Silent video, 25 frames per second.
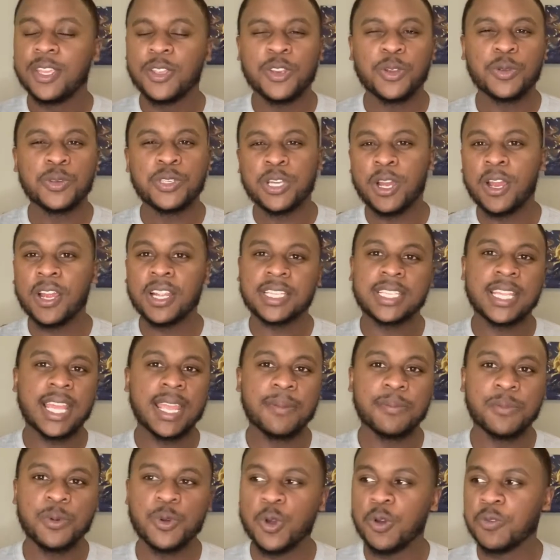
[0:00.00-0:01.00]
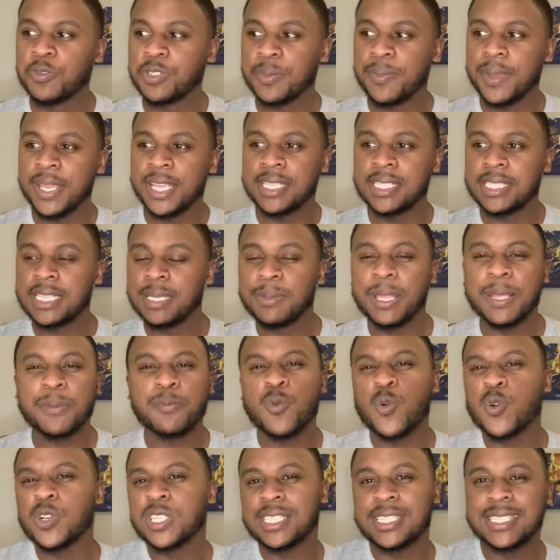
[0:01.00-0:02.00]
Dark type moves to make it seem like
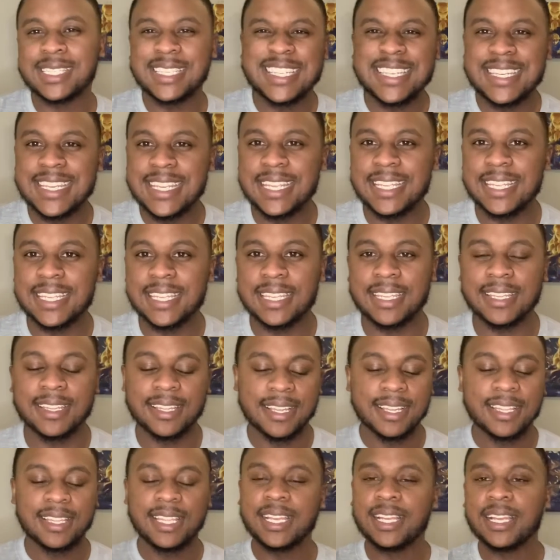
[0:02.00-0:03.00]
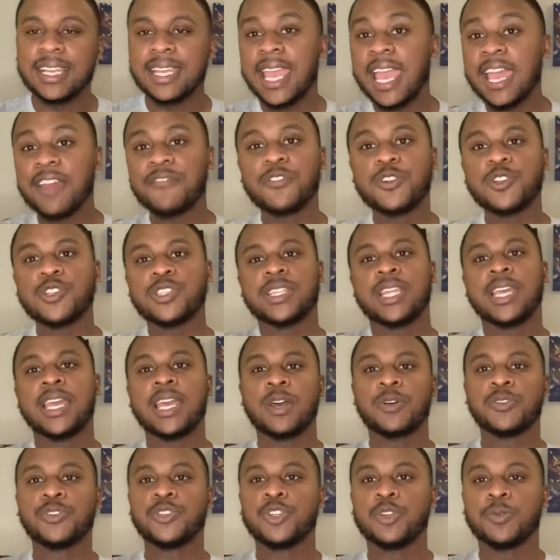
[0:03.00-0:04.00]
more sneaky. Like a cat version of
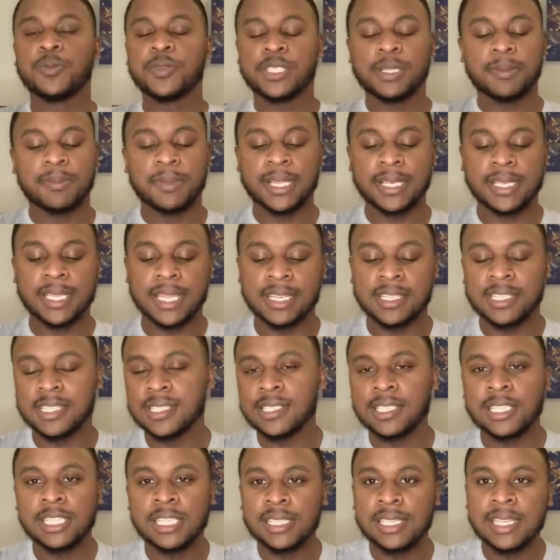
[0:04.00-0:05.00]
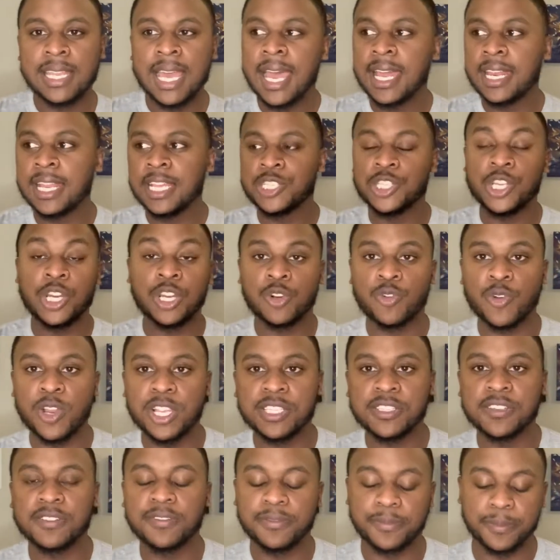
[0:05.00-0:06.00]
Houndoom or something like that. Just not as
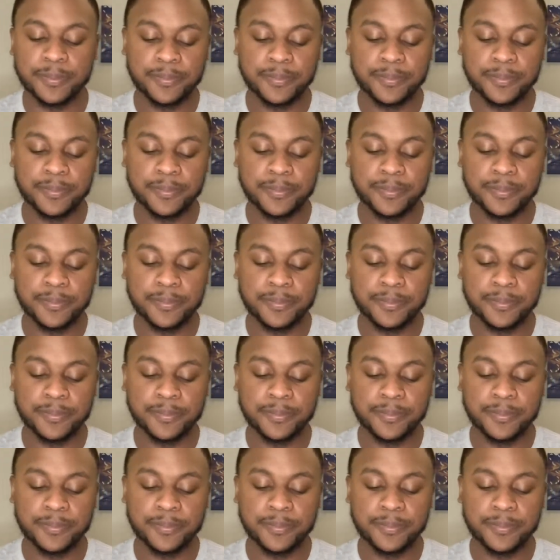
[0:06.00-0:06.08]
aggressive.